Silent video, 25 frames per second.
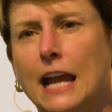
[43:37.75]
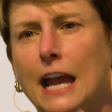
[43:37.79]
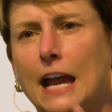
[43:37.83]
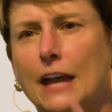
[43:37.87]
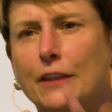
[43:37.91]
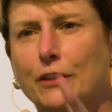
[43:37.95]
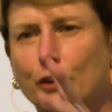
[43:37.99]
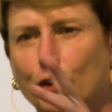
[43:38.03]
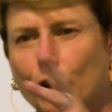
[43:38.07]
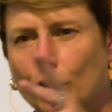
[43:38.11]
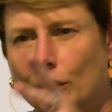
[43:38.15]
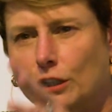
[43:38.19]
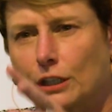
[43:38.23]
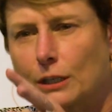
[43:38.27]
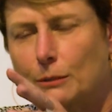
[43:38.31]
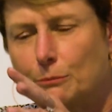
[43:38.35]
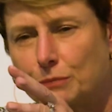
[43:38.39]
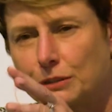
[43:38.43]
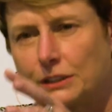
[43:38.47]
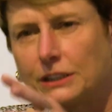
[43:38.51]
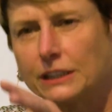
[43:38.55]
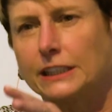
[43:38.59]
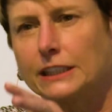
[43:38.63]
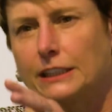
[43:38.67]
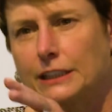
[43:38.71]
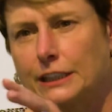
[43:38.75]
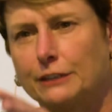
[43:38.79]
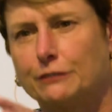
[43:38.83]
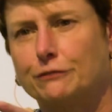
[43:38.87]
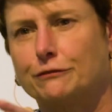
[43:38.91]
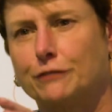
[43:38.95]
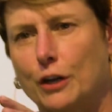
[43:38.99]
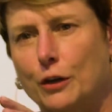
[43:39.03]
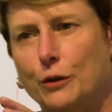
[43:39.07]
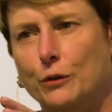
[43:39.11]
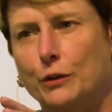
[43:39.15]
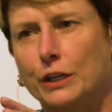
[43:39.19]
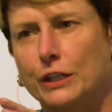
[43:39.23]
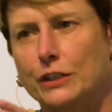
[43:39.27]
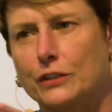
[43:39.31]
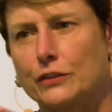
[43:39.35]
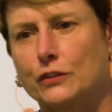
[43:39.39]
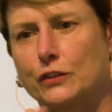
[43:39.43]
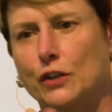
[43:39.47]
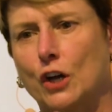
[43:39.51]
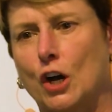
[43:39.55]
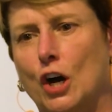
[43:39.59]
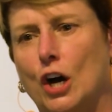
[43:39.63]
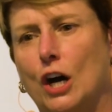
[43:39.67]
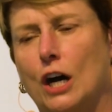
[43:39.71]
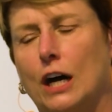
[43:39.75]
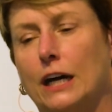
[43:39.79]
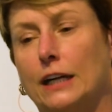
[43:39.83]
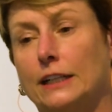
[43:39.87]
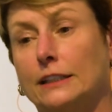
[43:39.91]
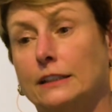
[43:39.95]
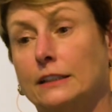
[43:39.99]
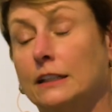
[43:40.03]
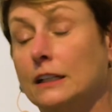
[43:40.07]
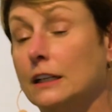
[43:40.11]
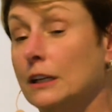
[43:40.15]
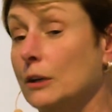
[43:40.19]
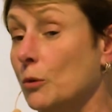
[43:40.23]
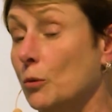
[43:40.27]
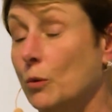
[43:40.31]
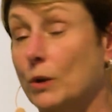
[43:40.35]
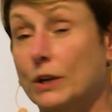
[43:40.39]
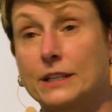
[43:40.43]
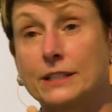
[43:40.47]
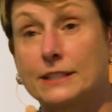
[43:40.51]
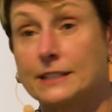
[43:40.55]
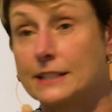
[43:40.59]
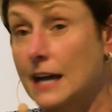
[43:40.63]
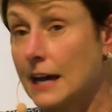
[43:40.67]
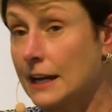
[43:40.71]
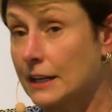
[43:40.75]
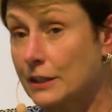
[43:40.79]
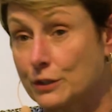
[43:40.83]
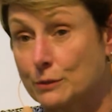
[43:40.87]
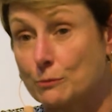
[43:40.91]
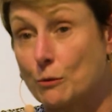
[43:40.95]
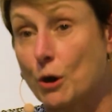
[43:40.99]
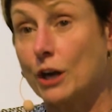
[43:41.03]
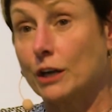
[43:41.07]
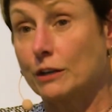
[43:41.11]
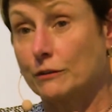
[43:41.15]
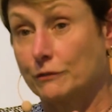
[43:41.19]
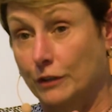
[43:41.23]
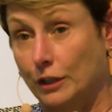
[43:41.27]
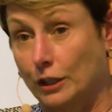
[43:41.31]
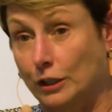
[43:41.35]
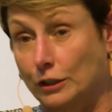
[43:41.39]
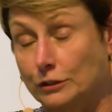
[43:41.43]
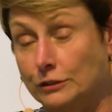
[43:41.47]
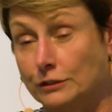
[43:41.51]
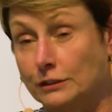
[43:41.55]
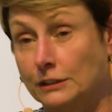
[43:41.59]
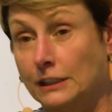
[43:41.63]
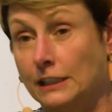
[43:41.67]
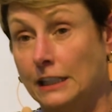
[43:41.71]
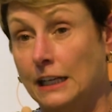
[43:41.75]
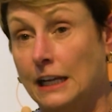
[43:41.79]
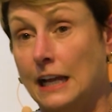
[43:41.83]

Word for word: And they're completely focused on what is not a smartphone,